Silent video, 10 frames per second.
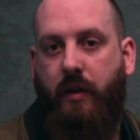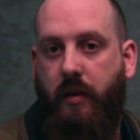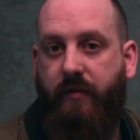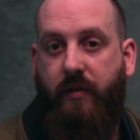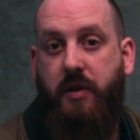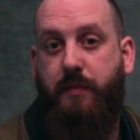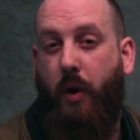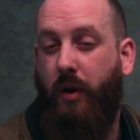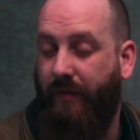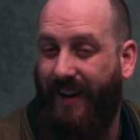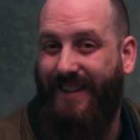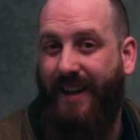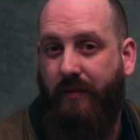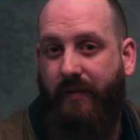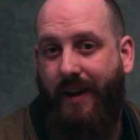to the first point of
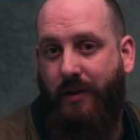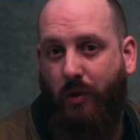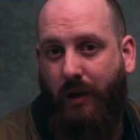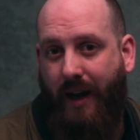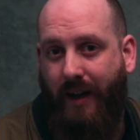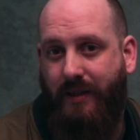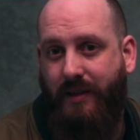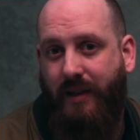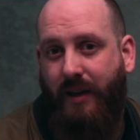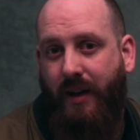identifying your clients.